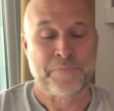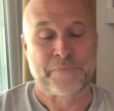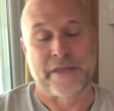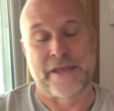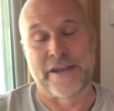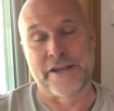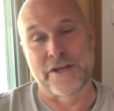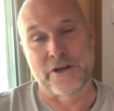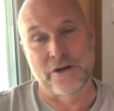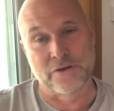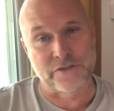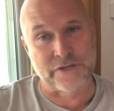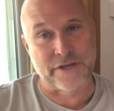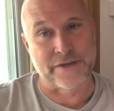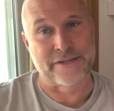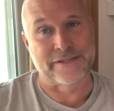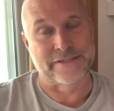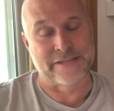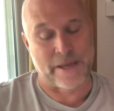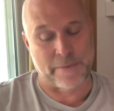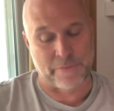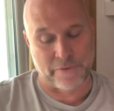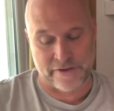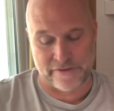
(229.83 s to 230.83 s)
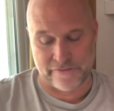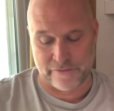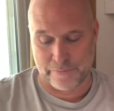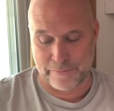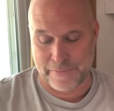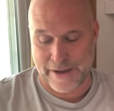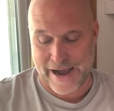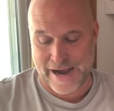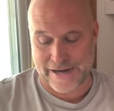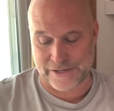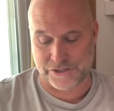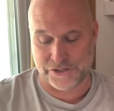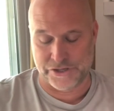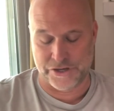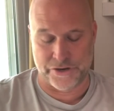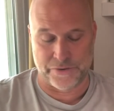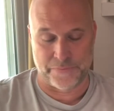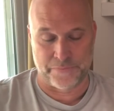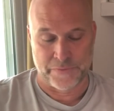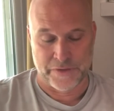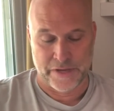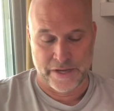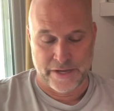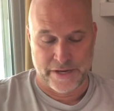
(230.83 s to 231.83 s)
And he goes on to say, "I'm going to give them back to
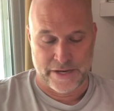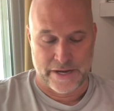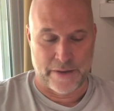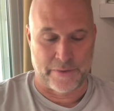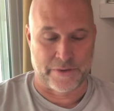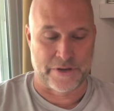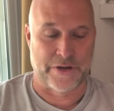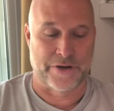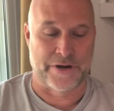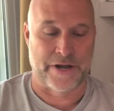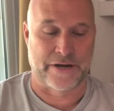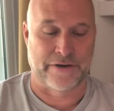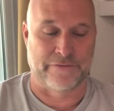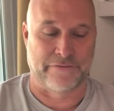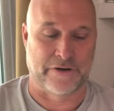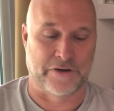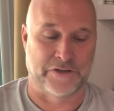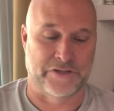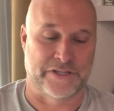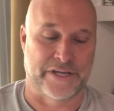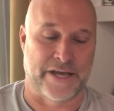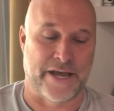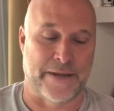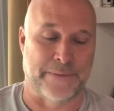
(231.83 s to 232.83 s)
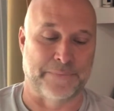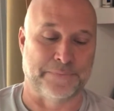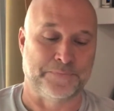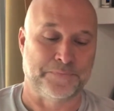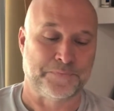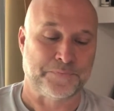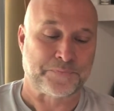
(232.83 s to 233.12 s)
you." Now we go down to verse 8.